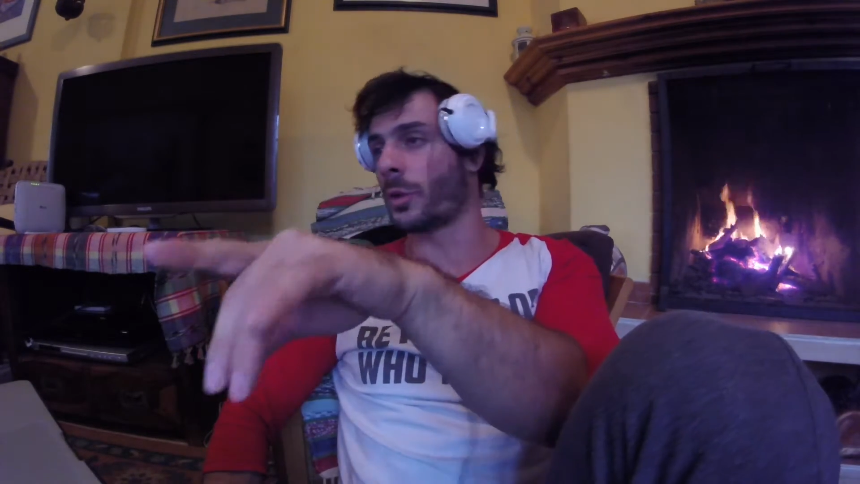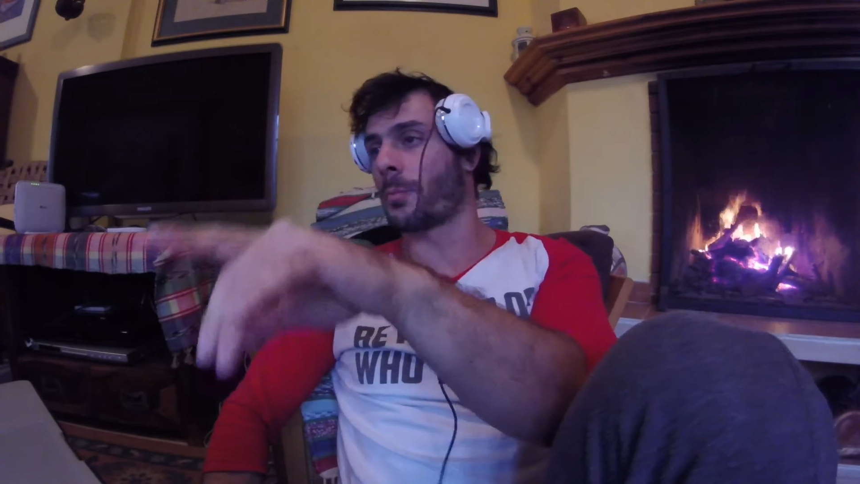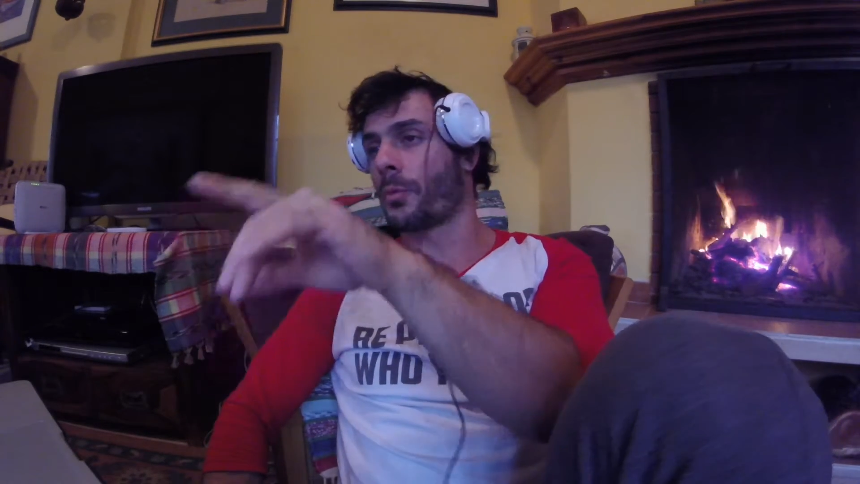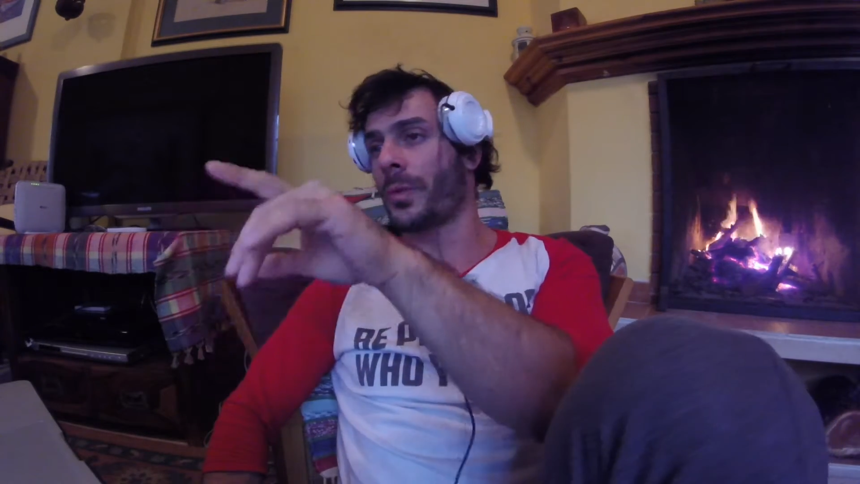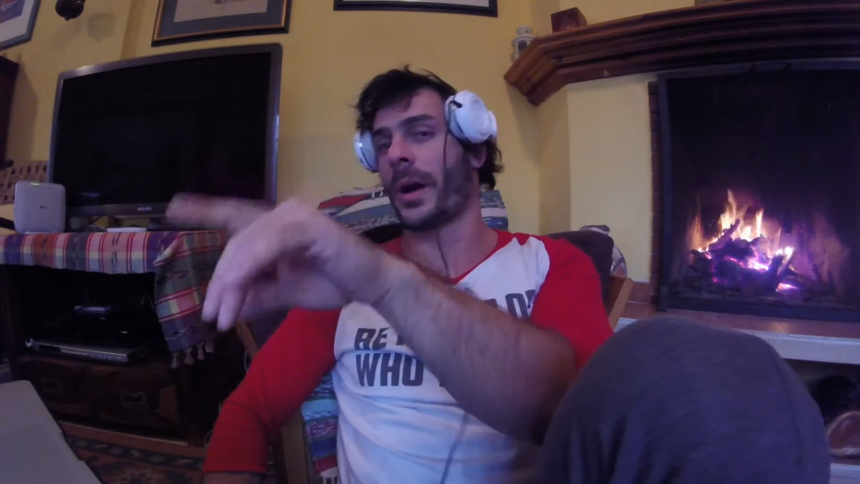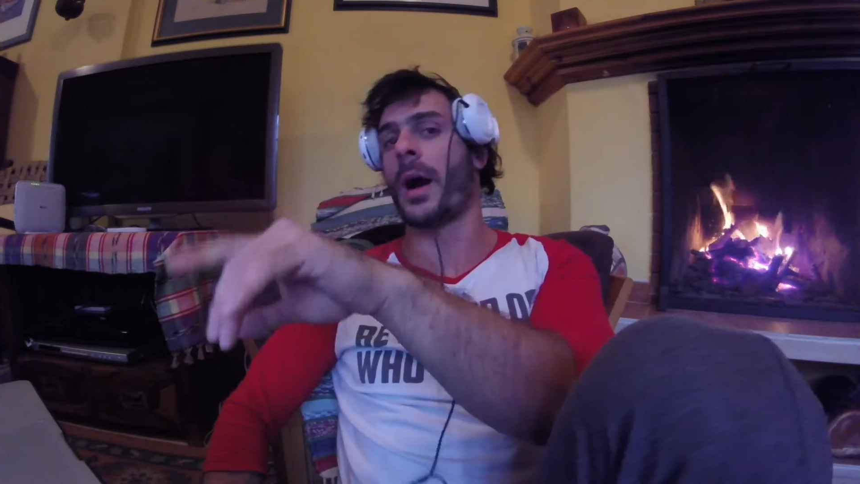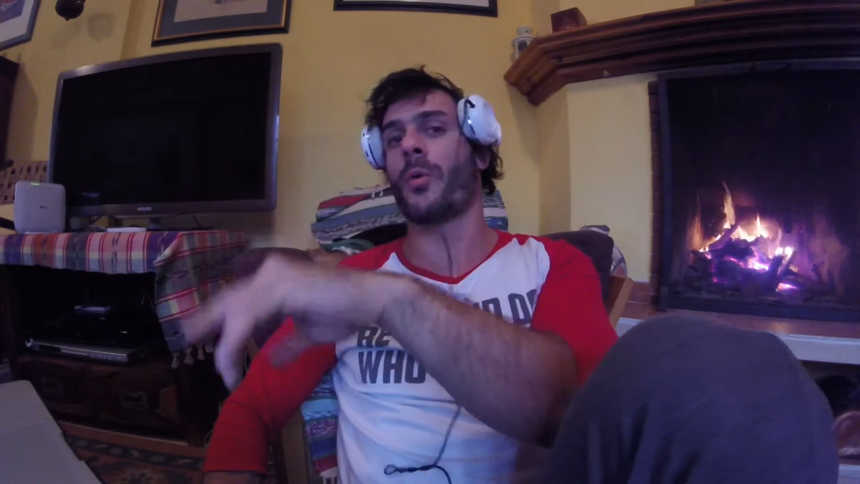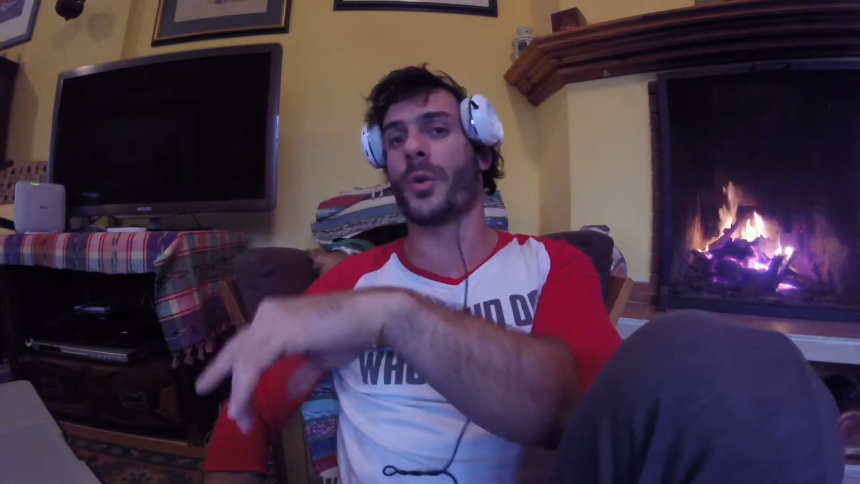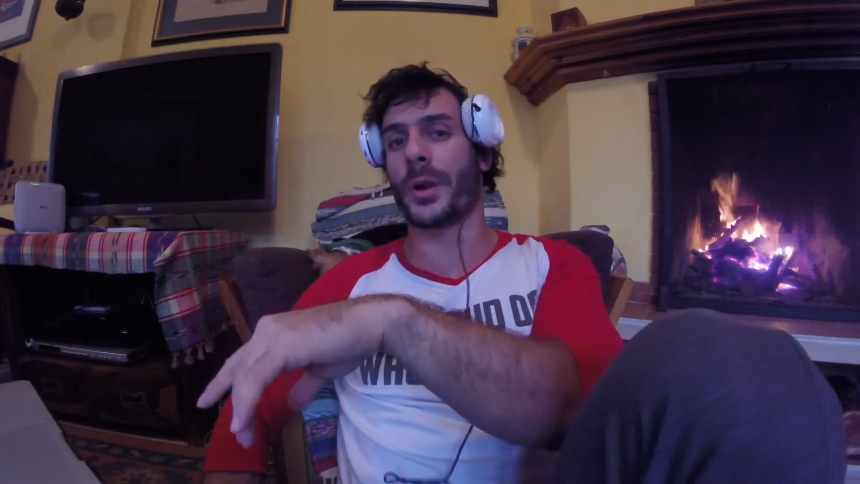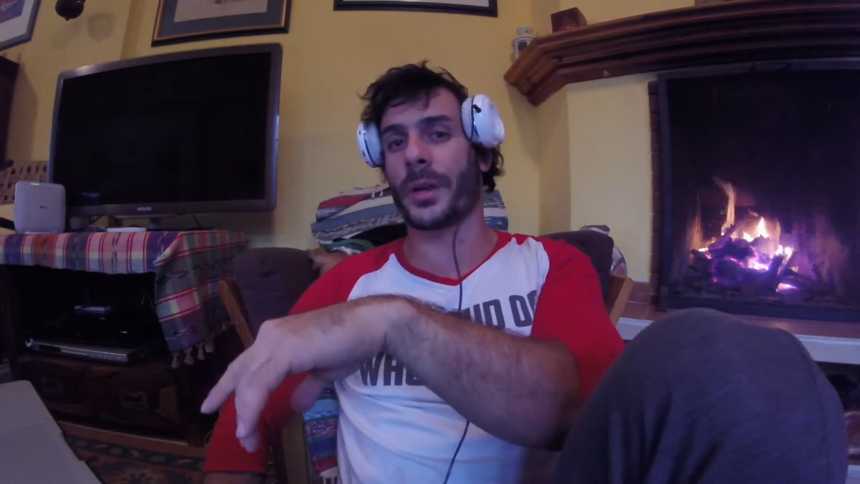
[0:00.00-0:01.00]
don't put the hard
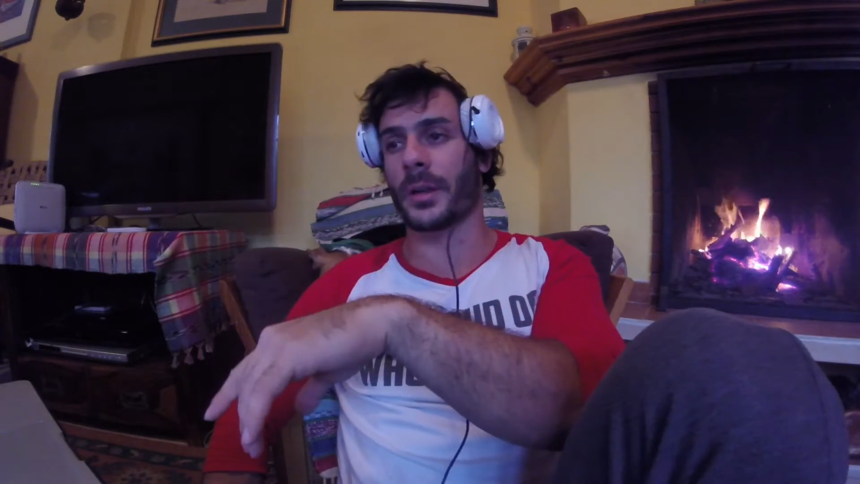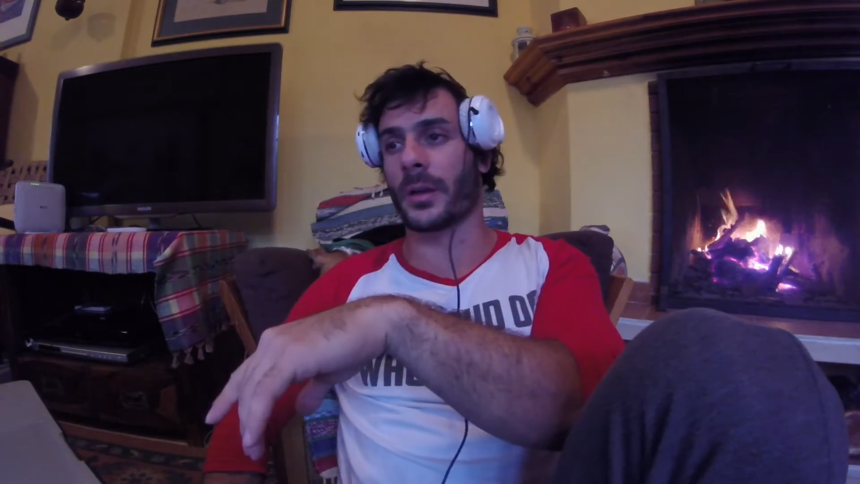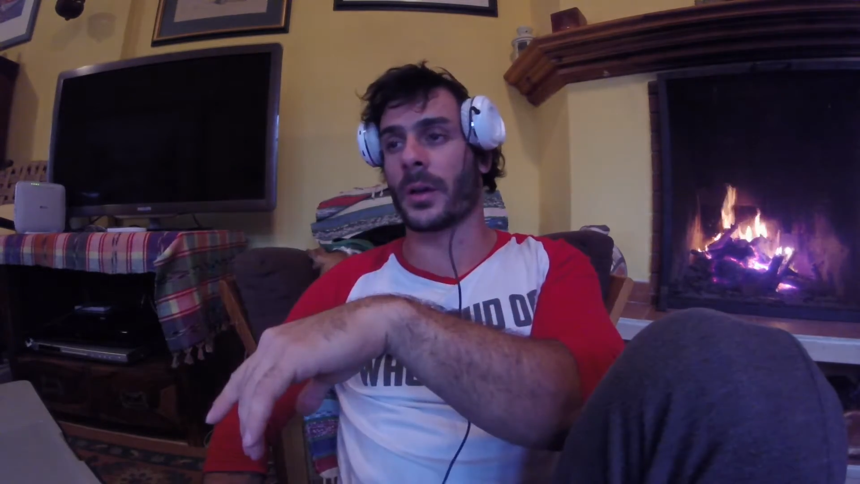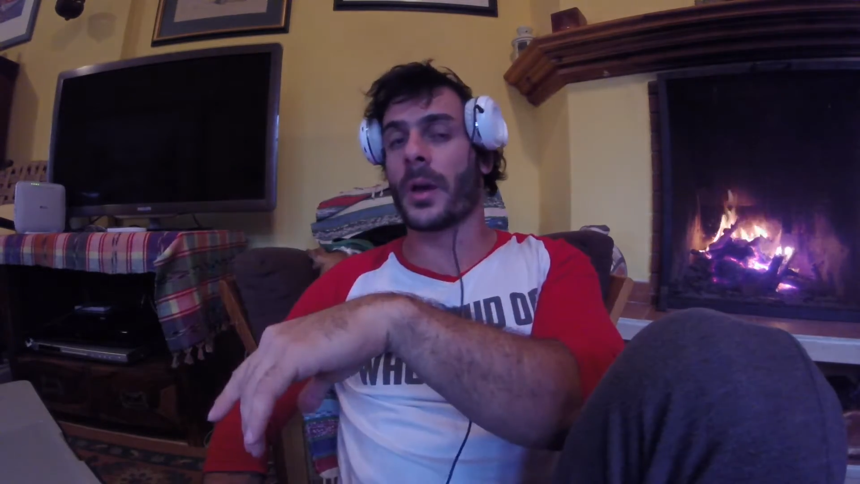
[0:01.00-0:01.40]
work in?